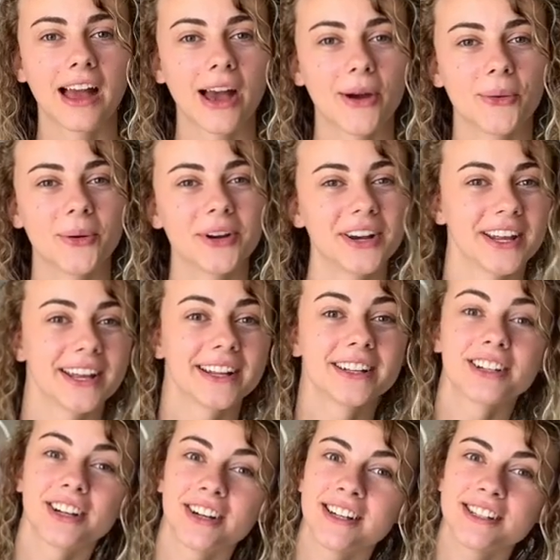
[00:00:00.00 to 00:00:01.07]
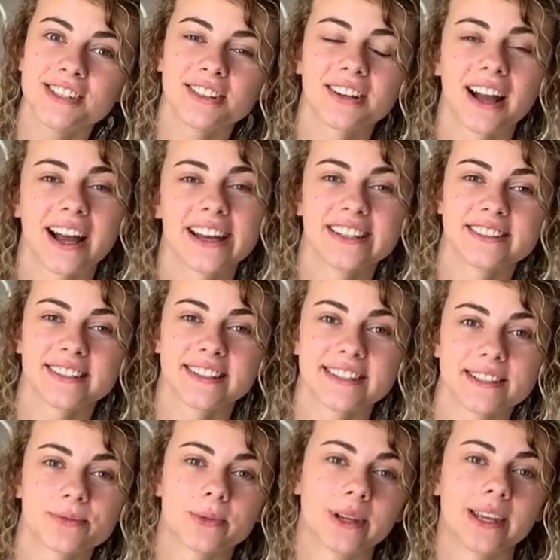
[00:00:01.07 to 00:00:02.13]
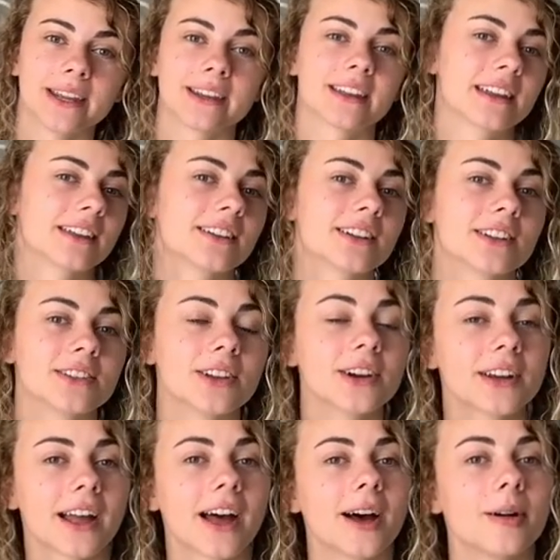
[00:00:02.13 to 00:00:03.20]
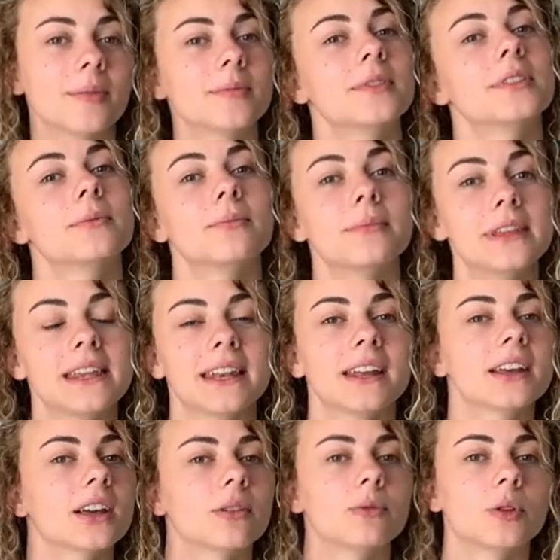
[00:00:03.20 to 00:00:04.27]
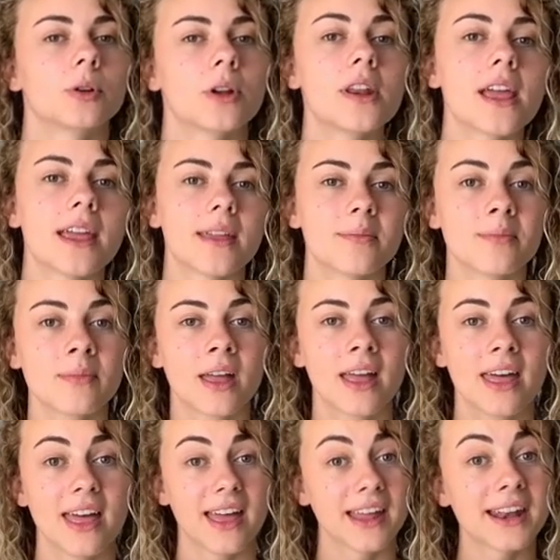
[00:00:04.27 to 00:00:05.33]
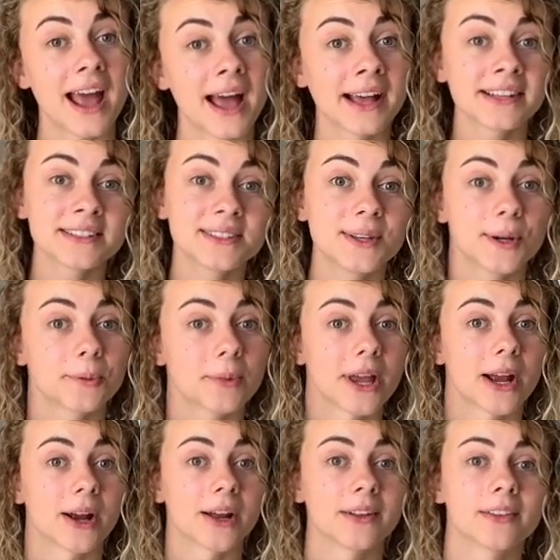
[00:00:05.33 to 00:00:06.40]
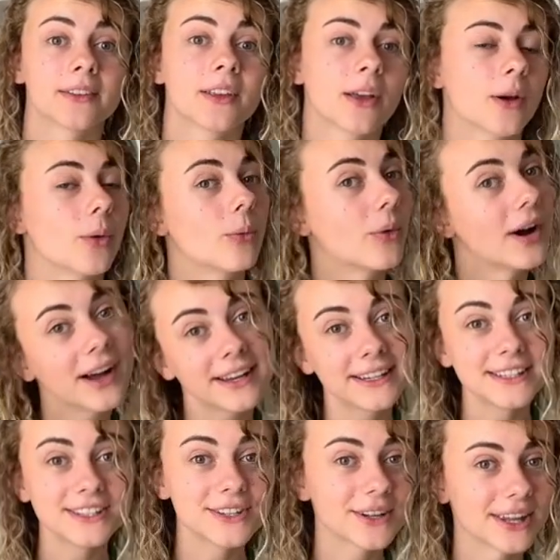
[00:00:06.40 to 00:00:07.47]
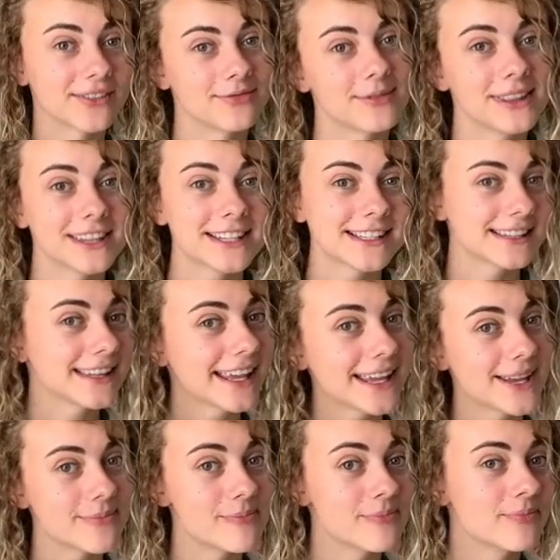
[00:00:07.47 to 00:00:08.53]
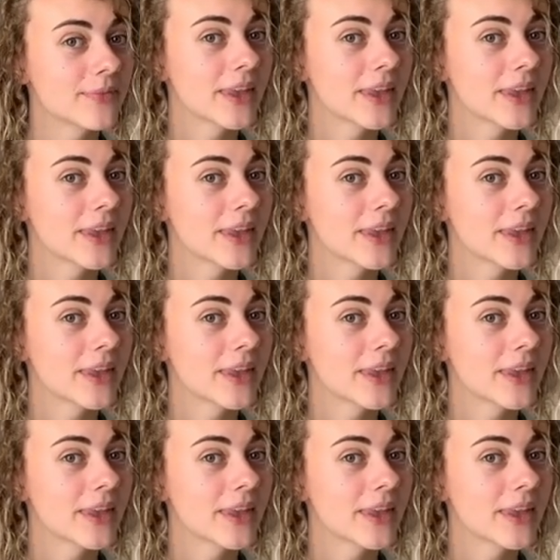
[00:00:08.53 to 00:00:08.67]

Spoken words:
I want to encourage you guys this week to look up the meaning of your name and ask your parents, why did you give me this name?